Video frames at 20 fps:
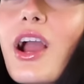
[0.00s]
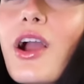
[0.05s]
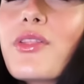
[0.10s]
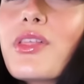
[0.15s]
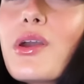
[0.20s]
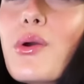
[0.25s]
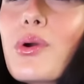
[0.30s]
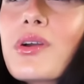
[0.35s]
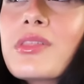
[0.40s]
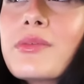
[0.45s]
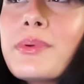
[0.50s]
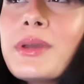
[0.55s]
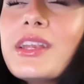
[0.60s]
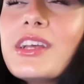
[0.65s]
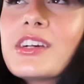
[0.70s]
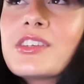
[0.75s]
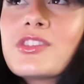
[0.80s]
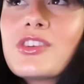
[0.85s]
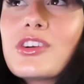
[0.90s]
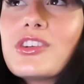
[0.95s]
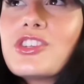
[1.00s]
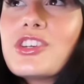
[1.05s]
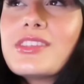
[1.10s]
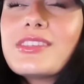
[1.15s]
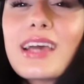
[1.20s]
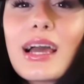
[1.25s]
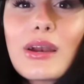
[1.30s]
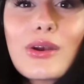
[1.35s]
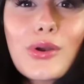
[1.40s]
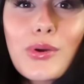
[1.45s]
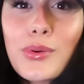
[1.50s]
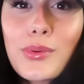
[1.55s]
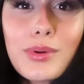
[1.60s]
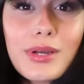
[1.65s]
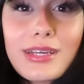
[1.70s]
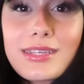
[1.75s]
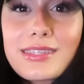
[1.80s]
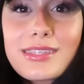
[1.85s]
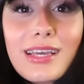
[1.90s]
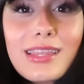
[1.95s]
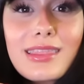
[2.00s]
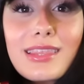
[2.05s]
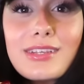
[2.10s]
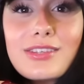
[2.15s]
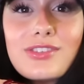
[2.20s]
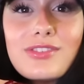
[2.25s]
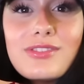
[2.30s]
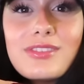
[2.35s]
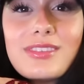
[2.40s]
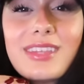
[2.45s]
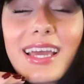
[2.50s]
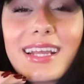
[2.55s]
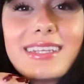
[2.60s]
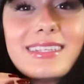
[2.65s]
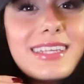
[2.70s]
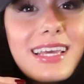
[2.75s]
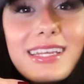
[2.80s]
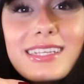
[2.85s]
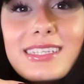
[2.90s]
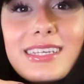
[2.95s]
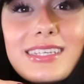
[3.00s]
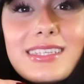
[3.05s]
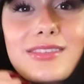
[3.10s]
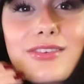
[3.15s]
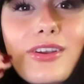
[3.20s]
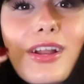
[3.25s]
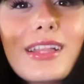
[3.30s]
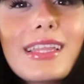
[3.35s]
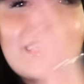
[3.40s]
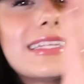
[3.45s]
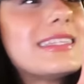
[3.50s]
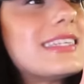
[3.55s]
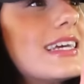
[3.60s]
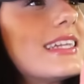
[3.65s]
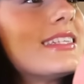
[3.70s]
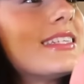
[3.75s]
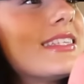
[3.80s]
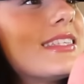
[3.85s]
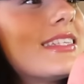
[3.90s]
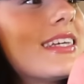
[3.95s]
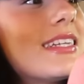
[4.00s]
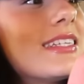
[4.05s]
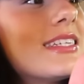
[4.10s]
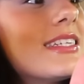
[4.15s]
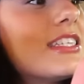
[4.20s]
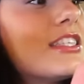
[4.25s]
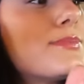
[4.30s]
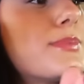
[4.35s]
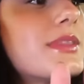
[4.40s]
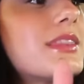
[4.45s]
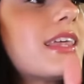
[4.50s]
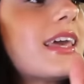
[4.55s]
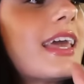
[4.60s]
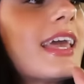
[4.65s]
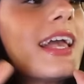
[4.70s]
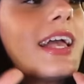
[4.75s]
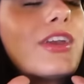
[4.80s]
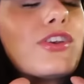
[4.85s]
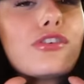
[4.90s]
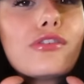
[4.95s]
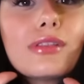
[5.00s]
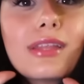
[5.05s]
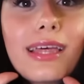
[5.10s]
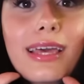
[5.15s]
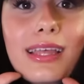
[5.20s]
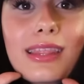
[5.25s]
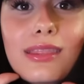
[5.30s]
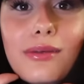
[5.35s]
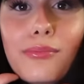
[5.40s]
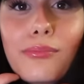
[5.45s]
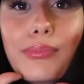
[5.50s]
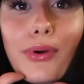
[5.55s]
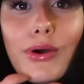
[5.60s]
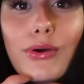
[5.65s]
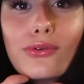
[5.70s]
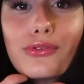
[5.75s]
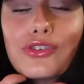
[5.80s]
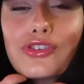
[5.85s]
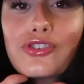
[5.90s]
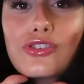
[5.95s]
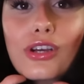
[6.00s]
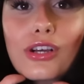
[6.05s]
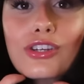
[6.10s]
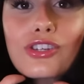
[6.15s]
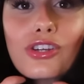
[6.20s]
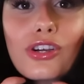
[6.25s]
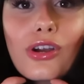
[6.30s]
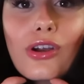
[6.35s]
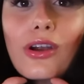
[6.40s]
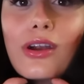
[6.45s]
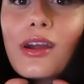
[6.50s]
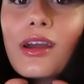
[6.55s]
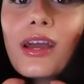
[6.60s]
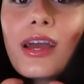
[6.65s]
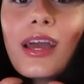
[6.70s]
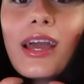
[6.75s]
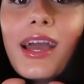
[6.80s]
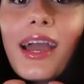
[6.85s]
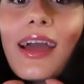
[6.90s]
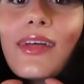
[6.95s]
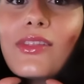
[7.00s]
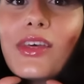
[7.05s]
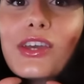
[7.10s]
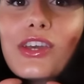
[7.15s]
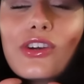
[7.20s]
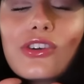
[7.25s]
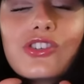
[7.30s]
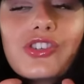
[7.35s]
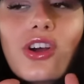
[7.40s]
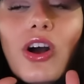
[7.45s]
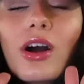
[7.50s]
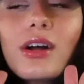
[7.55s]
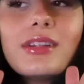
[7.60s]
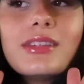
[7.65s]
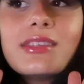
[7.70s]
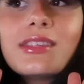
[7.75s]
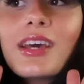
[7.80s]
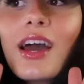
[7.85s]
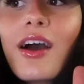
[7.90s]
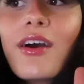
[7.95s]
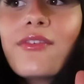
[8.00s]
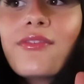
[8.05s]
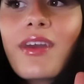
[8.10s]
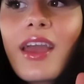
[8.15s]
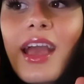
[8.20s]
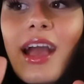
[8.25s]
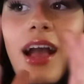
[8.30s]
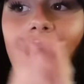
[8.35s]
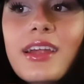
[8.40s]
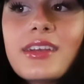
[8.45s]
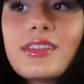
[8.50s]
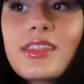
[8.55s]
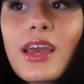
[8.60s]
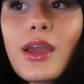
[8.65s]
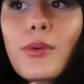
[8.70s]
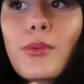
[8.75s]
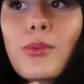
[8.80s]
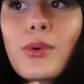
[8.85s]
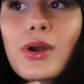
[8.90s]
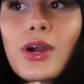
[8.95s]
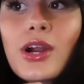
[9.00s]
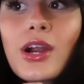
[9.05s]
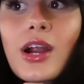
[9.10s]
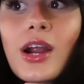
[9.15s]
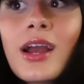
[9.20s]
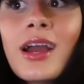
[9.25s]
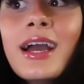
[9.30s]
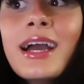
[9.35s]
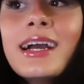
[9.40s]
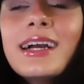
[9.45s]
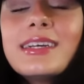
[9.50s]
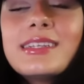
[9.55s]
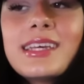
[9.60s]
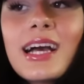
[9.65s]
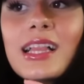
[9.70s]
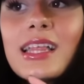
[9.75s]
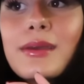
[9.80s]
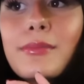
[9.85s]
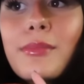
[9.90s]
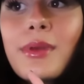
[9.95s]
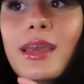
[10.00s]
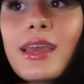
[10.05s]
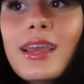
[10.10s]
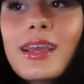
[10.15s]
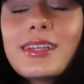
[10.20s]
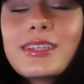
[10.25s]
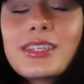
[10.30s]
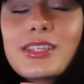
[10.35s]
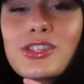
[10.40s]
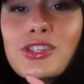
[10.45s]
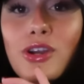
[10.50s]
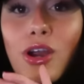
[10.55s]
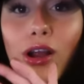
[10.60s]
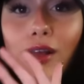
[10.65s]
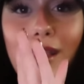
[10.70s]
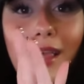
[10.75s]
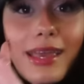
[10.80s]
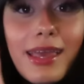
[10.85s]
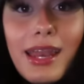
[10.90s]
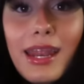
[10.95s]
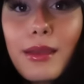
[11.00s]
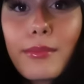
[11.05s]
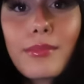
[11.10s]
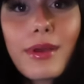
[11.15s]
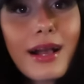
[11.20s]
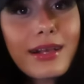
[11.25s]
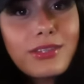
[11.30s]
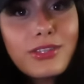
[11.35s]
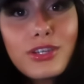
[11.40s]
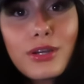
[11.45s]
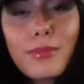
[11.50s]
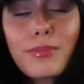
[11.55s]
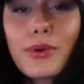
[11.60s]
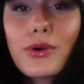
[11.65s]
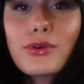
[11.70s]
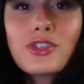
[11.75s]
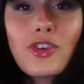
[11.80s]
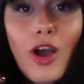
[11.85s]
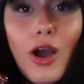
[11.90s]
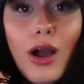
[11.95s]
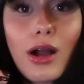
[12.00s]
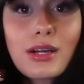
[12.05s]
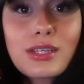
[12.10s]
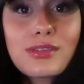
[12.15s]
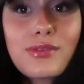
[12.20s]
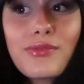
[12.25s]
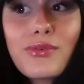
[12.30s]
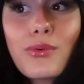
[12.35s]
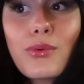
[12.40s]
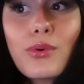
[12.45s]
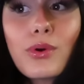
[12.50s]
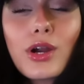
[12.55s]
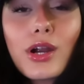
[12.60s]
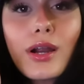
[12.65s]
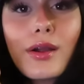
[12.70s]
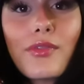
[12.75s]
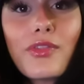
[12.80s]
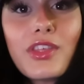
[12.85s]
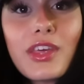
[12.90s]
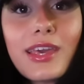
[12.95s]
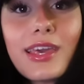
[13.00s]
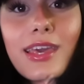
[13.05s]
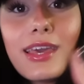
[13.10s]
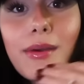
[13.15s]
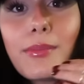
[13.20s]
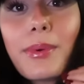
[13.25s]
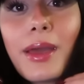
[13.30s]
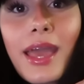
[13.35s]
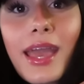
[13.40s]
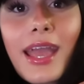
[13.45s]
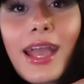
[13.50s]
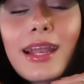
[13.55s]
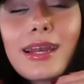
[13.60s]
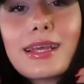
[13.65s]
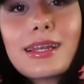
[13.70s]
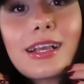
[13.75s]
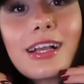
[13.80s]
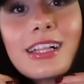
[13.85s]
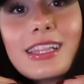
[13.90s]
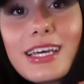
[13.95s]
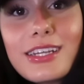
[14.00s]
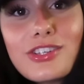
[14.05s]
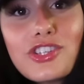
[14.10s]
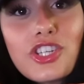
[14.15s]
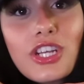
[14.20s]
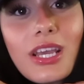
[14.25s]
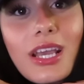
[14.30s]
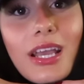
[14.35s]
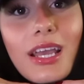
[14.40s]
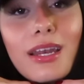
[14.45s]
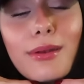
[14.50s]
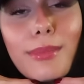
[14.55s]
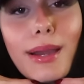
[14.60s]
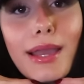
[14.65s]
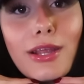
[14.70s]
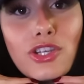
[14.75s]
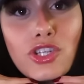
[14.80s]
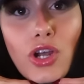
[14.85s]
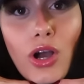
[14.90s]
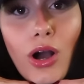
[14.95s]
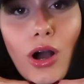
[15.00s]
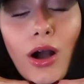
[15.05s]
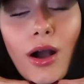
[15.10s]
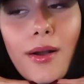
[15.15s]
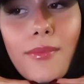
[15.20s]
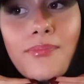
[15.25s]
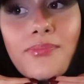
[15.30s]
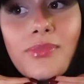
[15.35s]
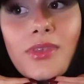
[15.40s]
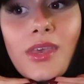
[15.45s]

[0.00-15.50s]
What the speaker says: Are they orthopedic surgeons? I don't know who it is. Like the like dentists, they're not like dentists, but they handle like the bone structure and like your jaw and stuff. And they were telling me to start like getting master Botox for the pain and clenching in my jaw.